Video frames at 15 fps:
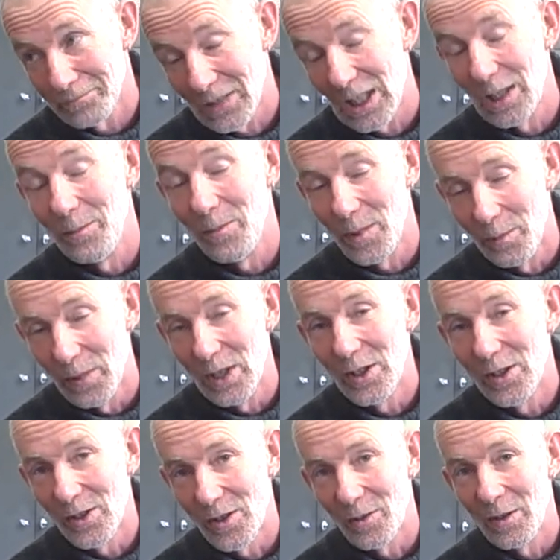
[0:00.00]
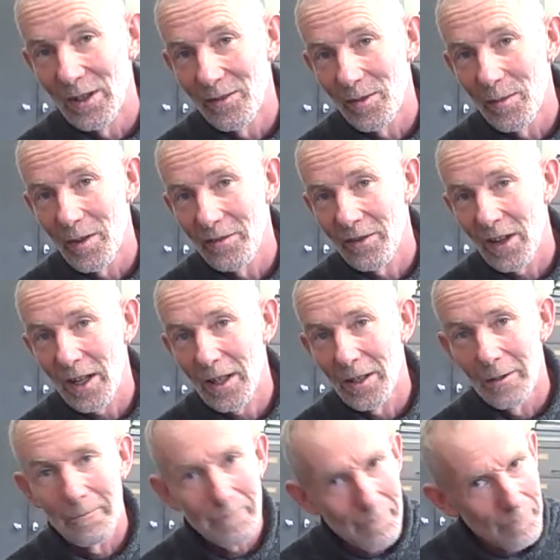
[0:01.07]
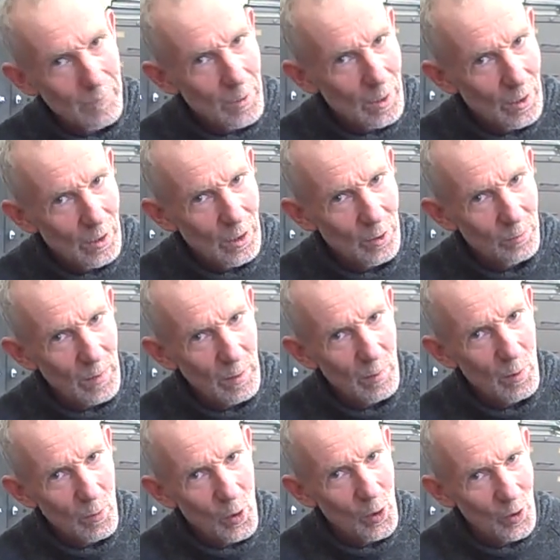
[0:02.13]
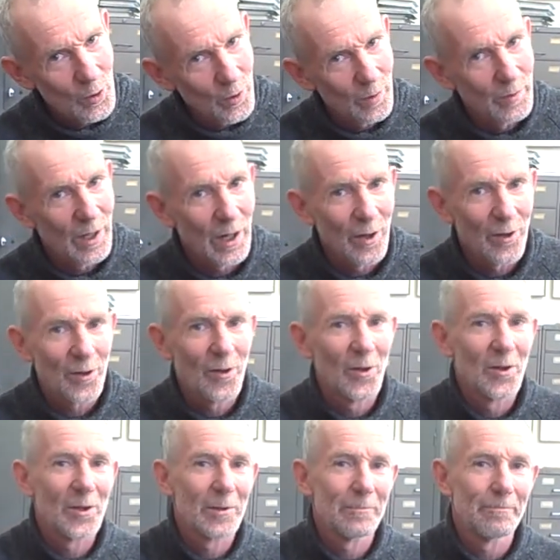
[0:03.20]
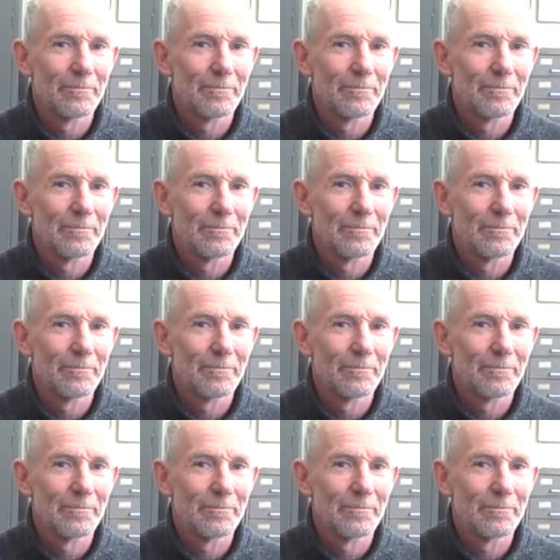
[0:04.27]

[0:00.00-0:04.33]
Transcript: Keep the Bairns away from the fire. There's maybe more to him than I thought.